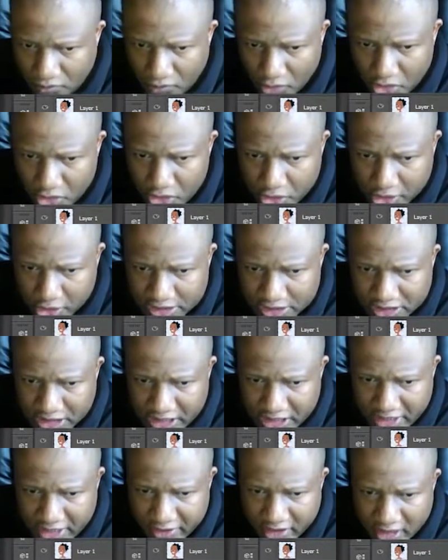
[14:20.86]
you can see
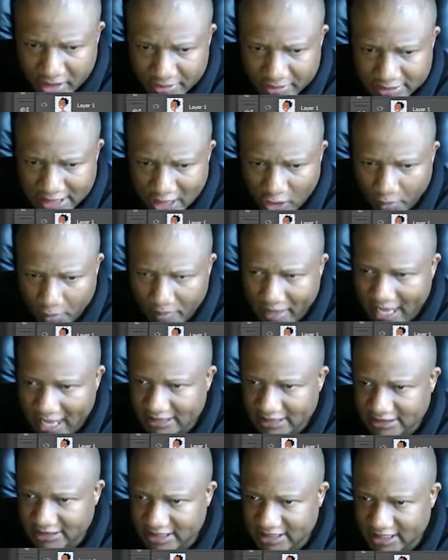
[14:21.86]
here it comes out
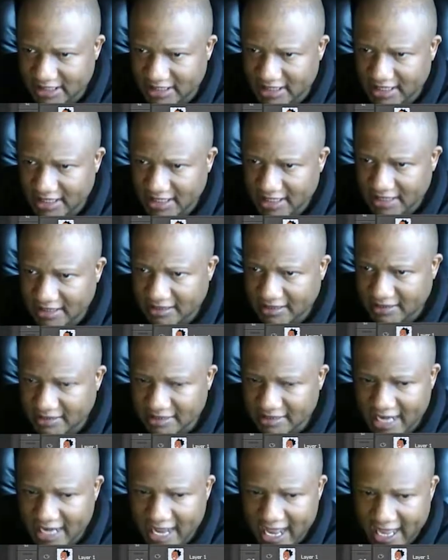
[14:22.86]
past the
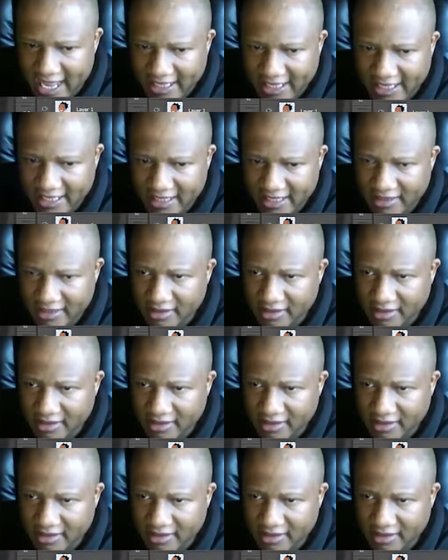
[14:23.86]
neck,